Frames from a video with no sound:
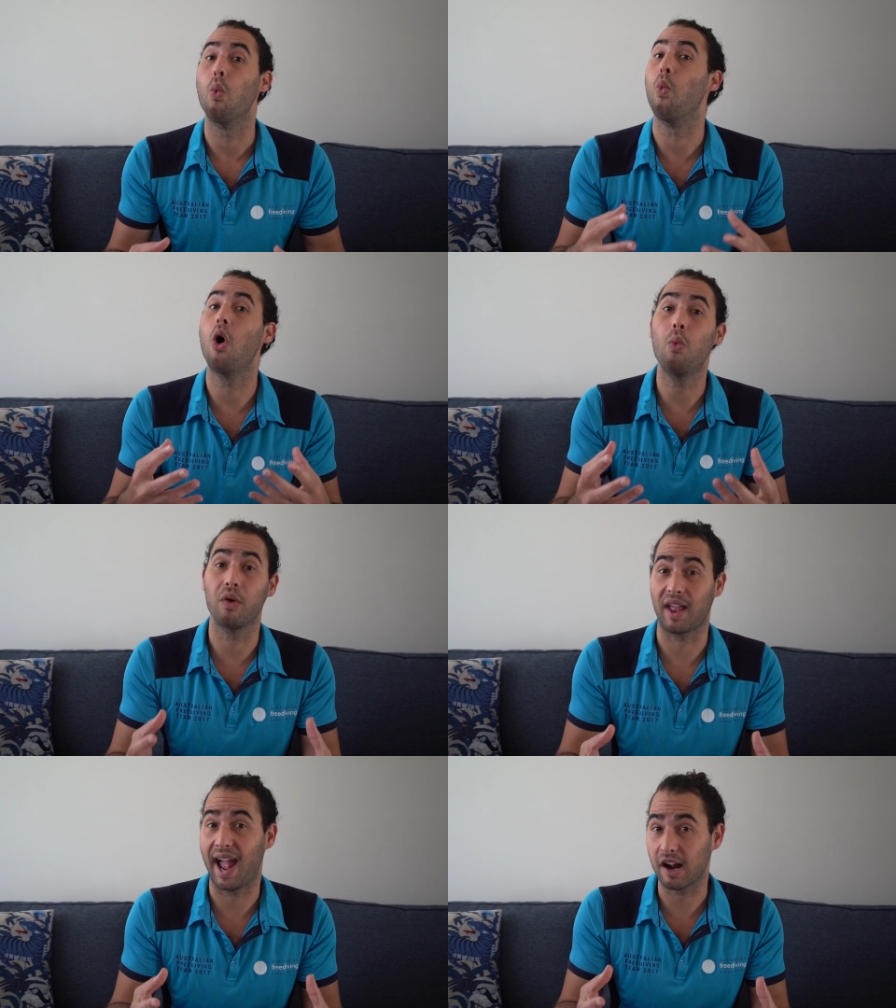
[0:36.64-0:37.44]
what
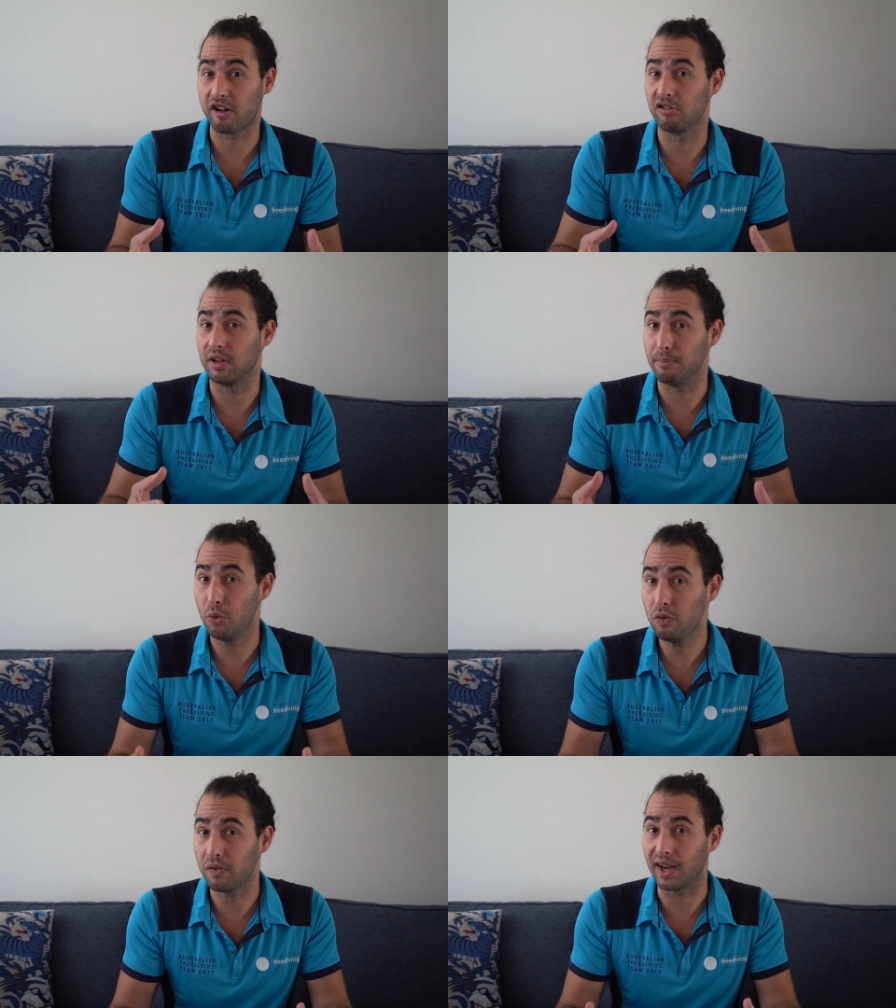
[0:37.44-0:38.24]
was actually
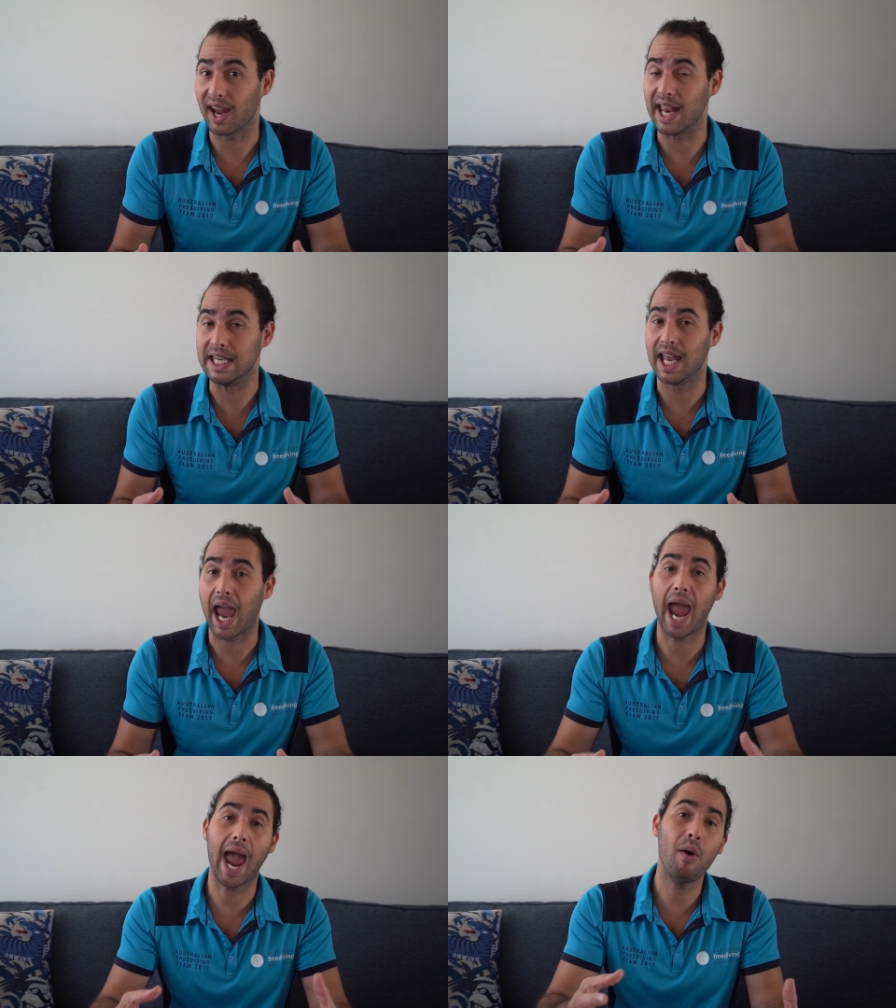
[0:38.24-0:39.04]
moving and
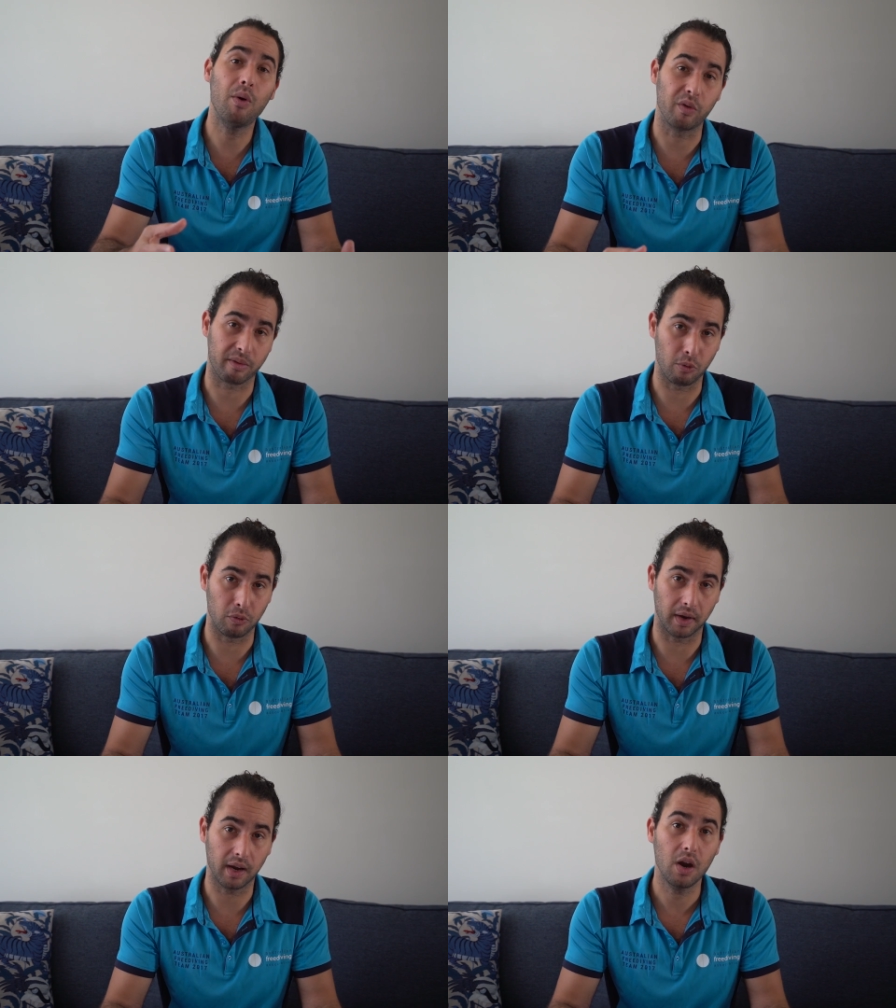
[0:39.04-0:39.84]
how it was
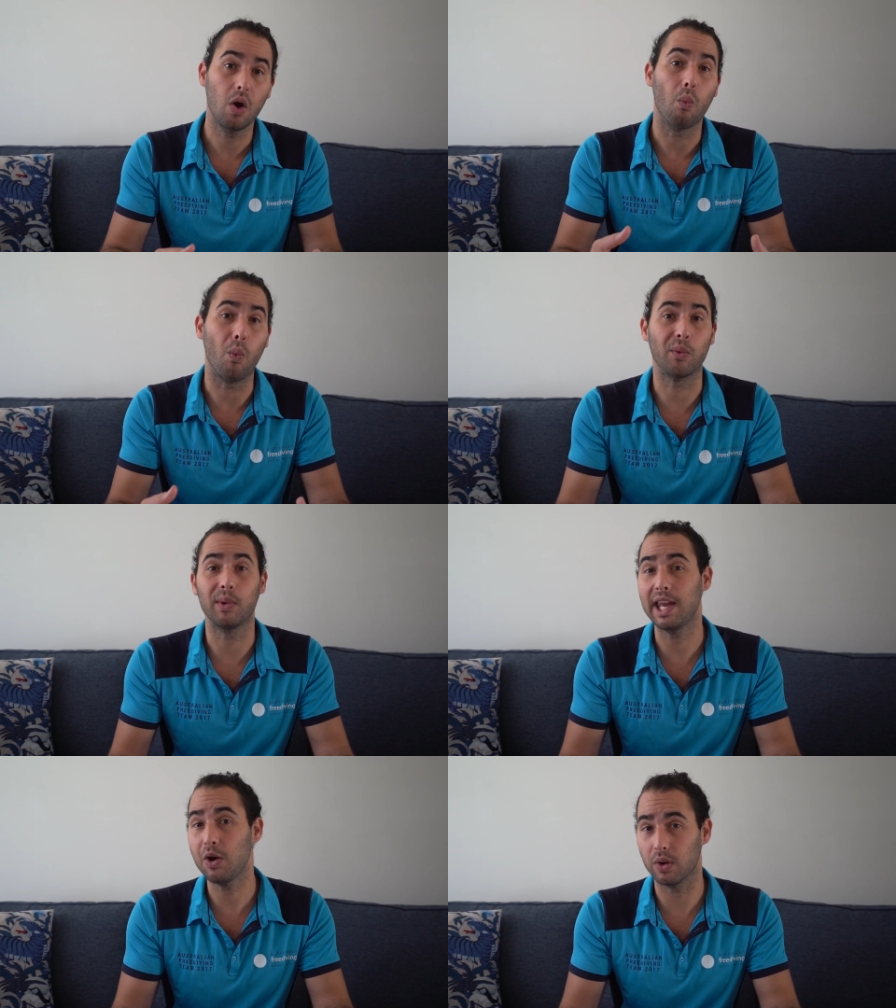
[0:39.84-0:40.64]
moving when
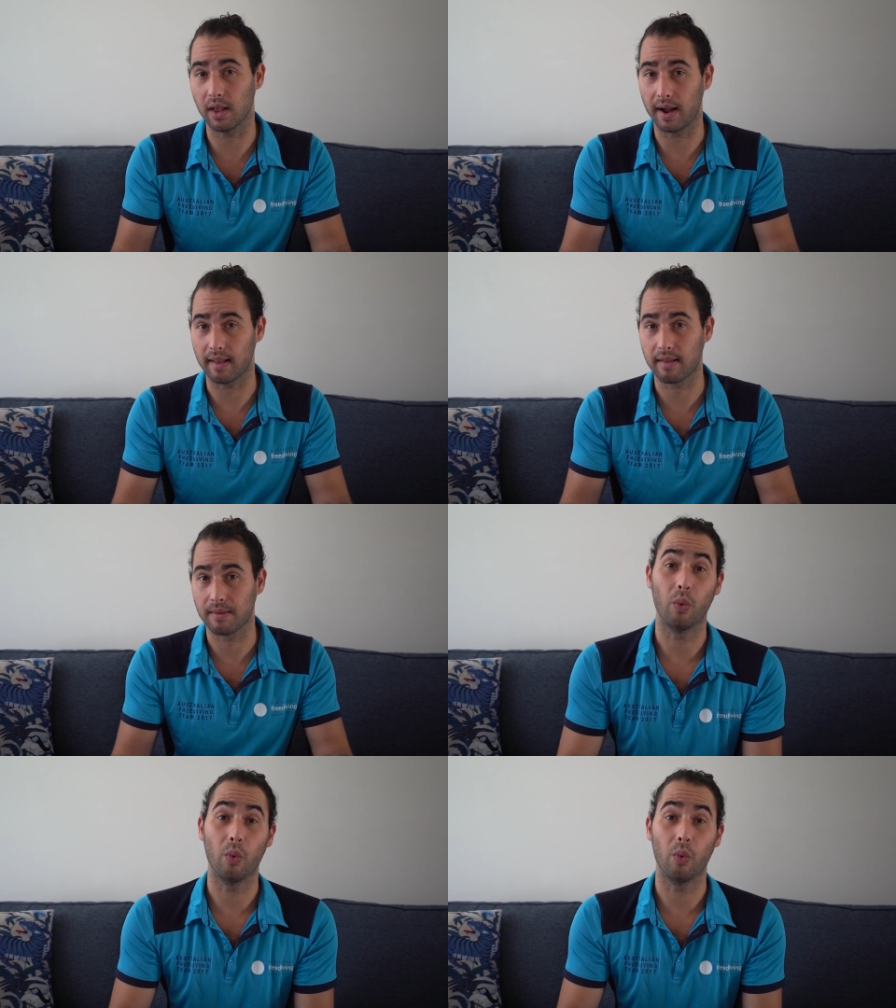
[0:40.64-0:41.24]
we equalize.